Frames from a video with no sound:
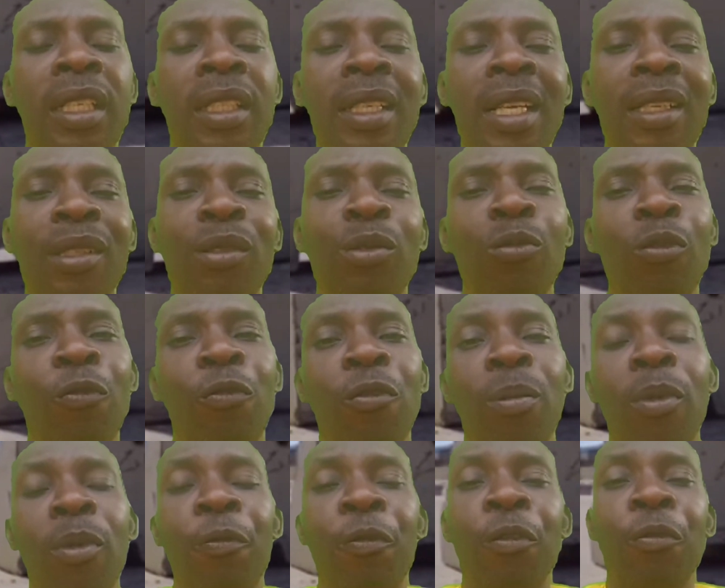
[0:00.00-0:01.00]
there is no
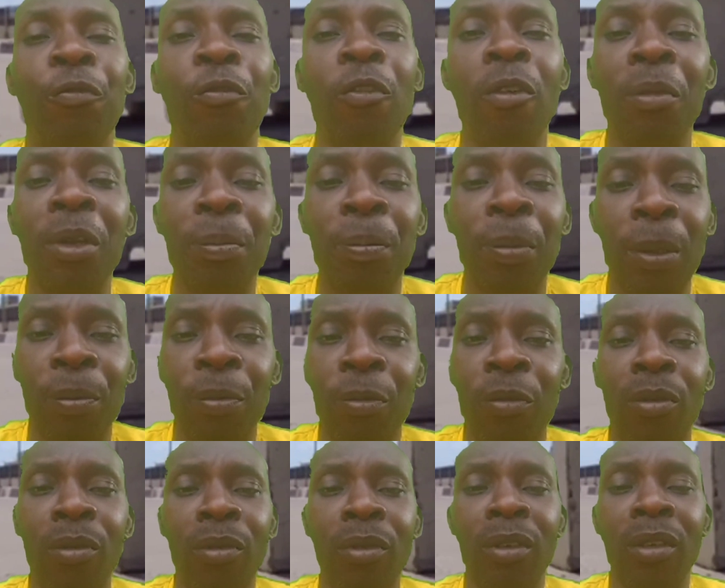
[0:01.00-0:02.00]
form of informing
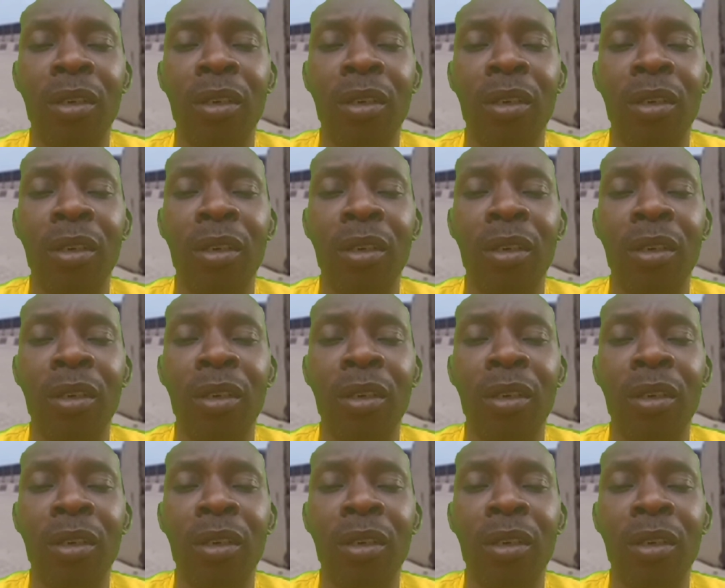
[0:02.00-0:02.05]
people.